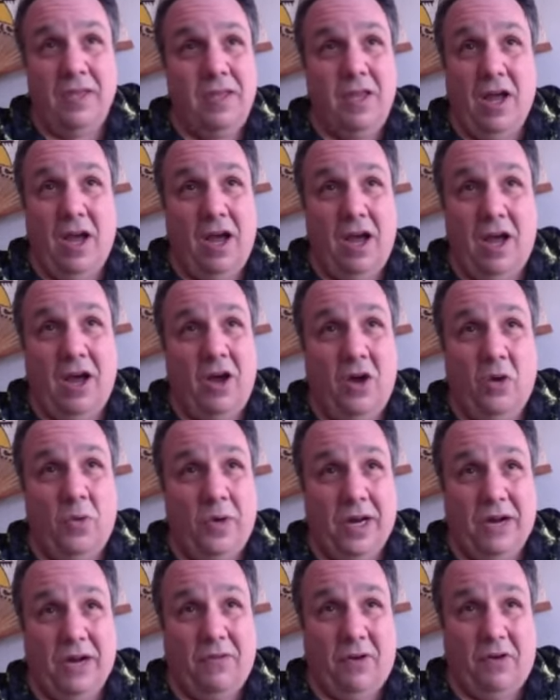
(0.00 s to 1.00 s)
a
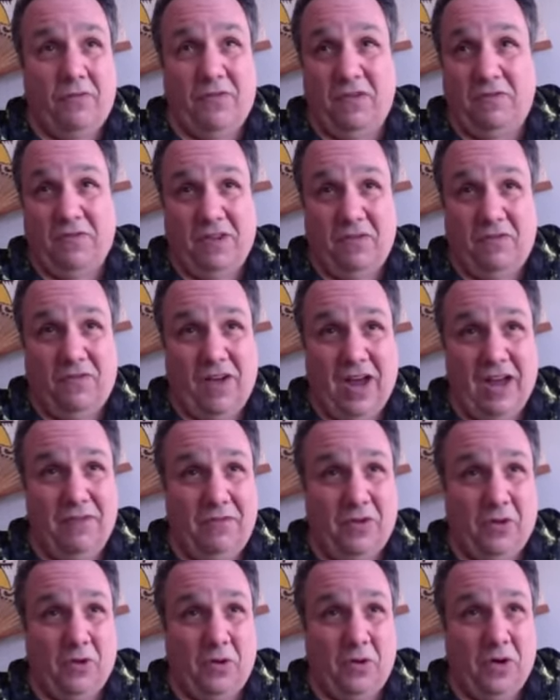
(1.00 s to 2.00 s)

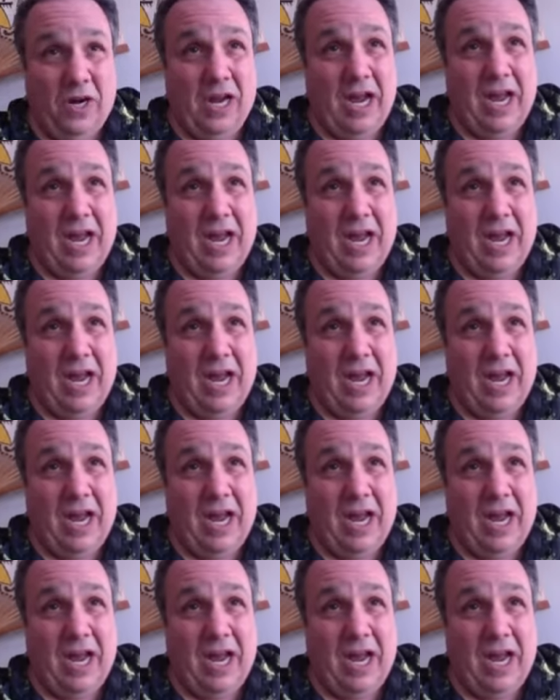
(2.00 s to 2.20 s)
55-year-old